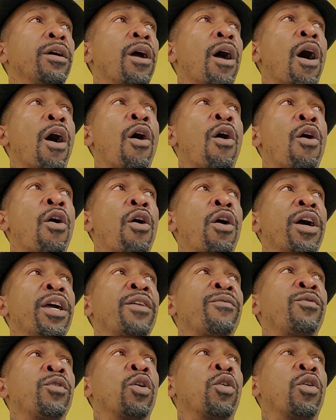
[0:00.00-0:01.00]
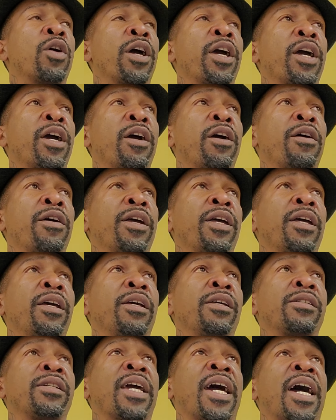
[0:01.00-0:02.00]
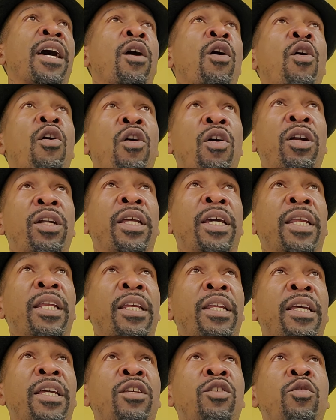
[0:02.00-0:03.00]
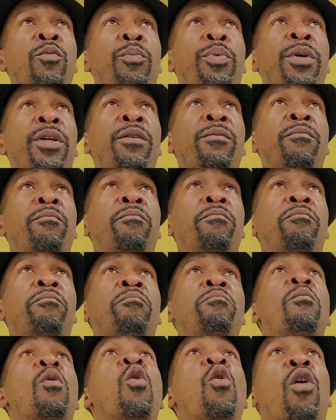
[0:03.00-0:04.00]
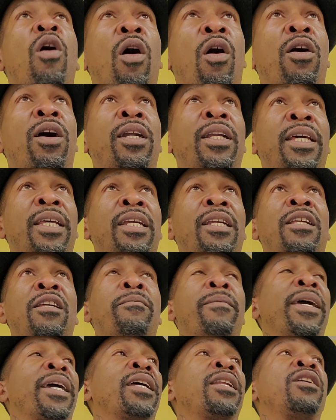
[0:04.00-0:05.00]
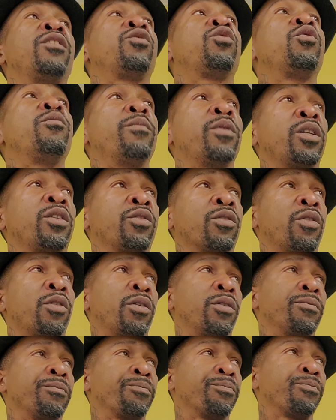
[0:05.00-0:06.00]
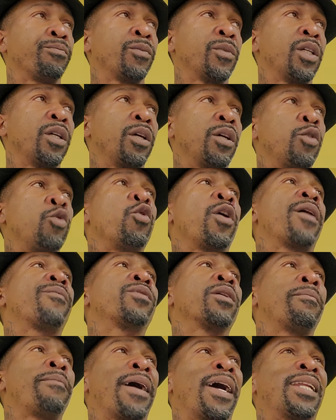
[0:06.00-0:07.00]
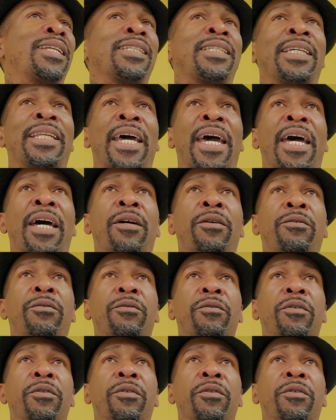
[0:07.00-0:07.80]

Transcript: or if your hair it's got oil in it and you putting more oil in it and making it too much oil. You have to balance it out.